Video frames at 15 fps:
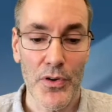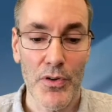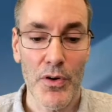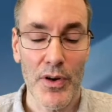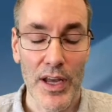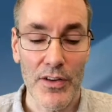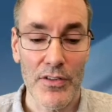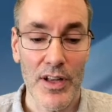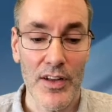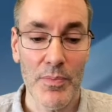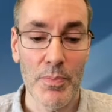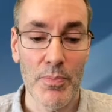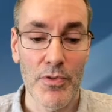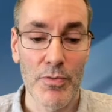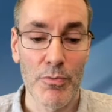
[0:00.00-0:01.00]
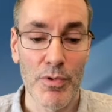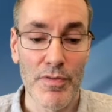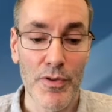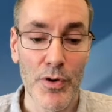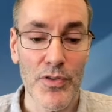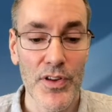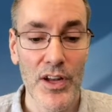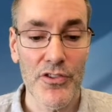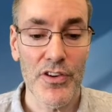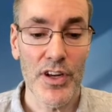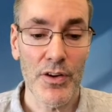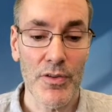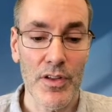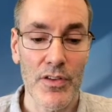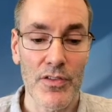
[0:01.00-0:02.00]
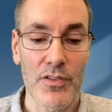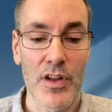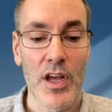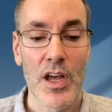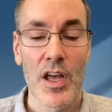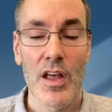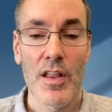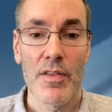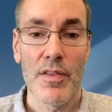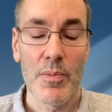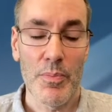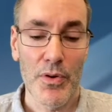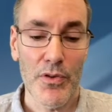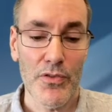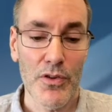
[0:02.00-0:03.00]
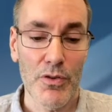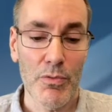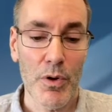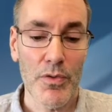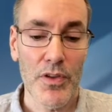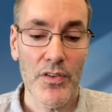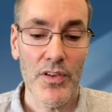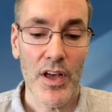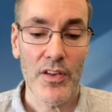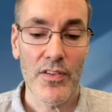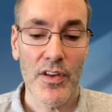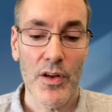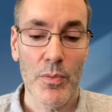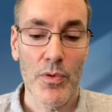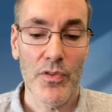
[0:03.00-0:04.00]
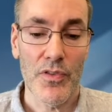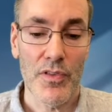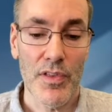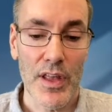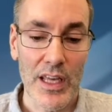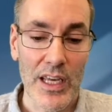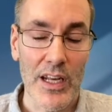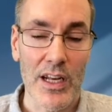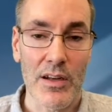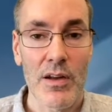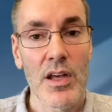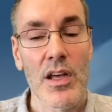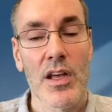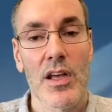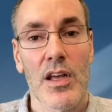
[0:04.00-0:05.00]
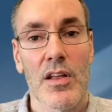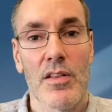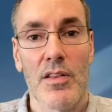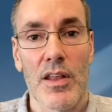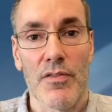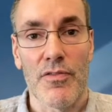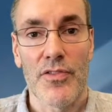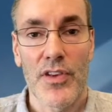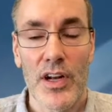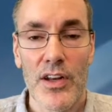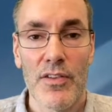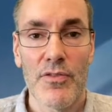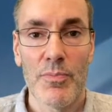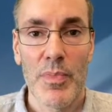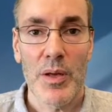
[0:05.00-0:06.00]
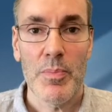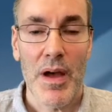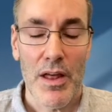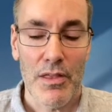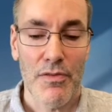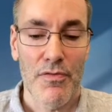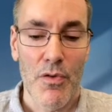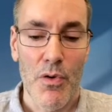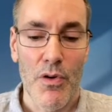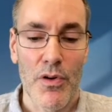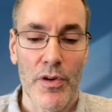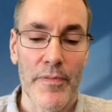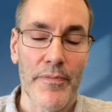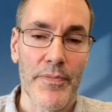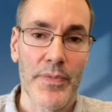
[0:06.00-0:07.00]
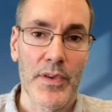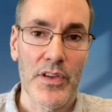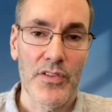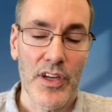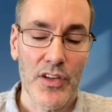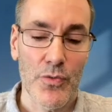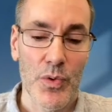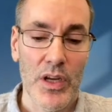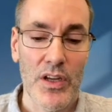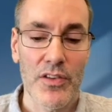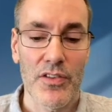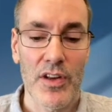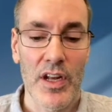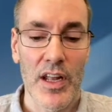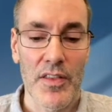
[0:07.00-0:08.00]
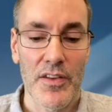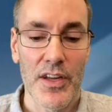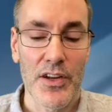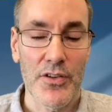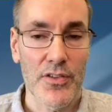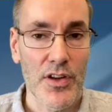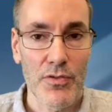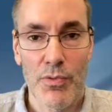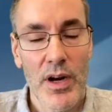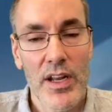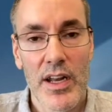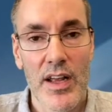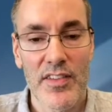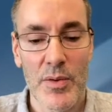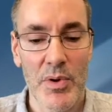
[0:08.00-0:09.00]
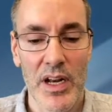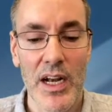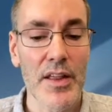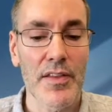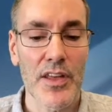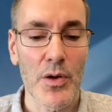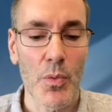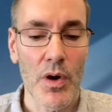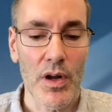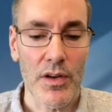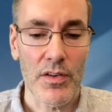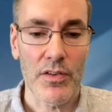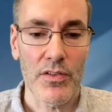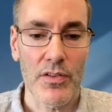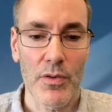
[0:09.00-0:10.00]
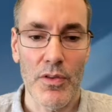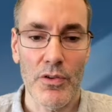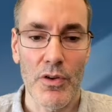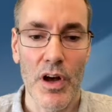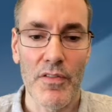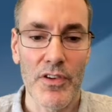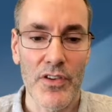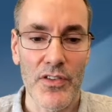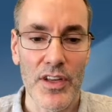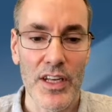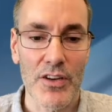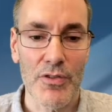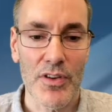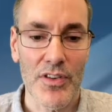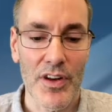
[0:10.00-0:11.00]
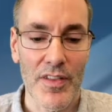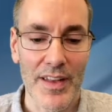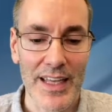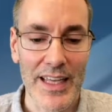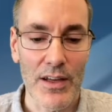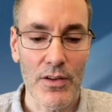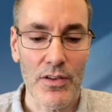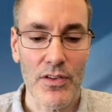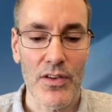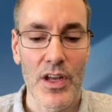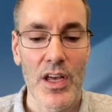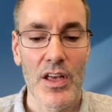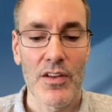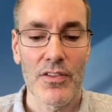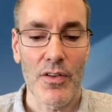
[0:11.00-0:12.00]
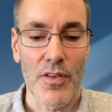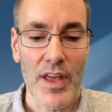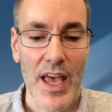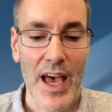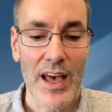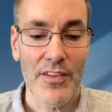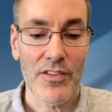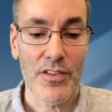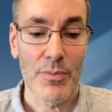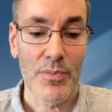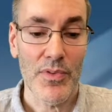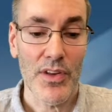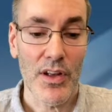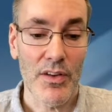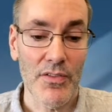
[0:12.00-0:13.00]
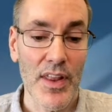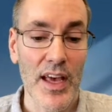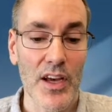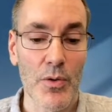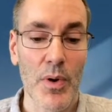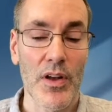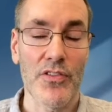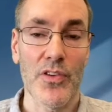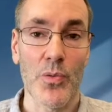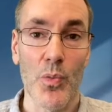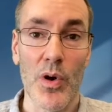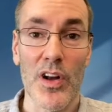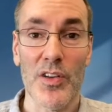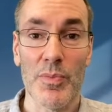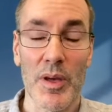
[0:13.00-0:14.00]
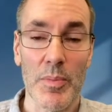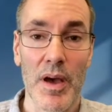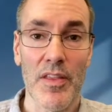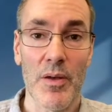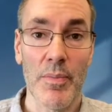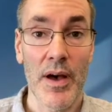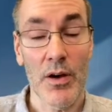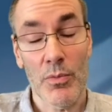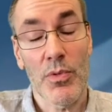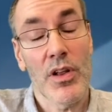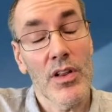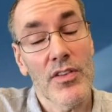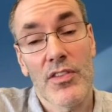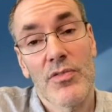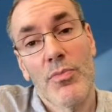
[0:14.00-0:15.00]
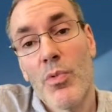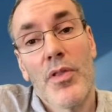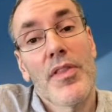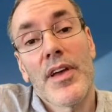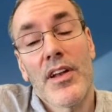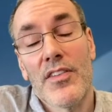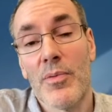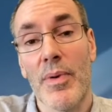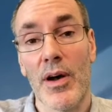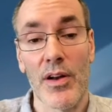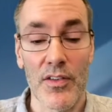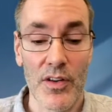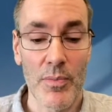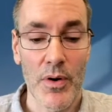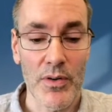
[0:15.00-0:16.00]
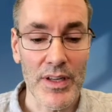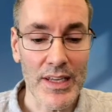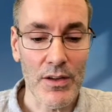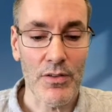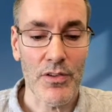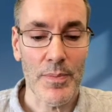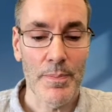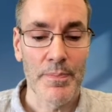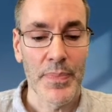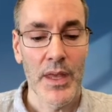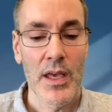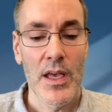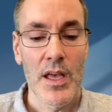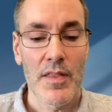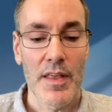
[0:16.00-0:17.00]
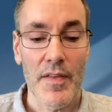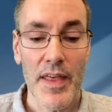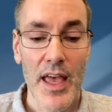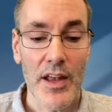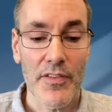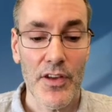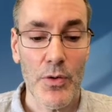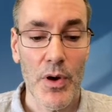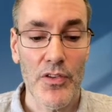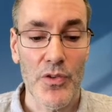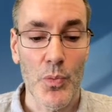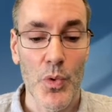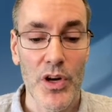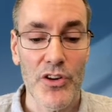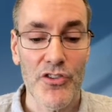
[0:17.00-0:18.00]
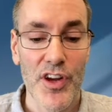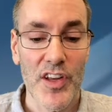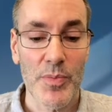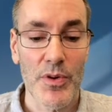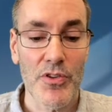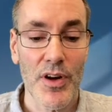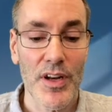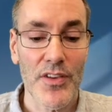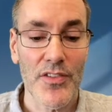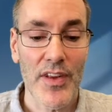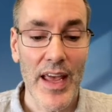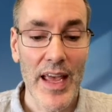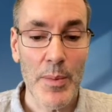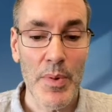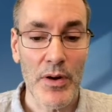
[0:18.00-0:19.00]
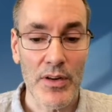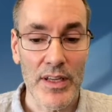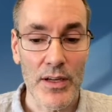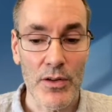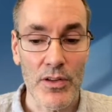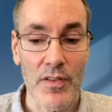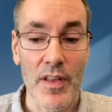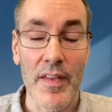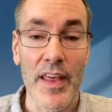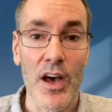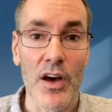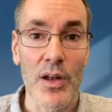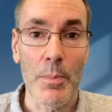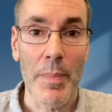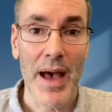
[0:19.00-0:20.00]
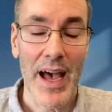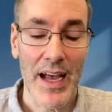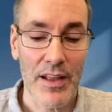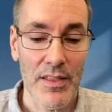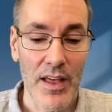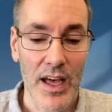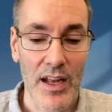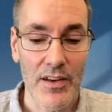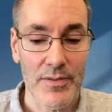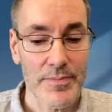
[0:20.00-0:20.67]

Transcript: Okay, so let's reverse engineer this. The person who wrote this essay was thinking. They've studied Macbeth for 6 weeks, and now the teacher says, write an essay about anything you want. So they're obviously interested in the guilt. So they ask themselves that question. What is Macbeth about? Well, one thing it's about guilt. Then they ask the question, what is Shakespeare trying to say about guilt? And then they unpack that.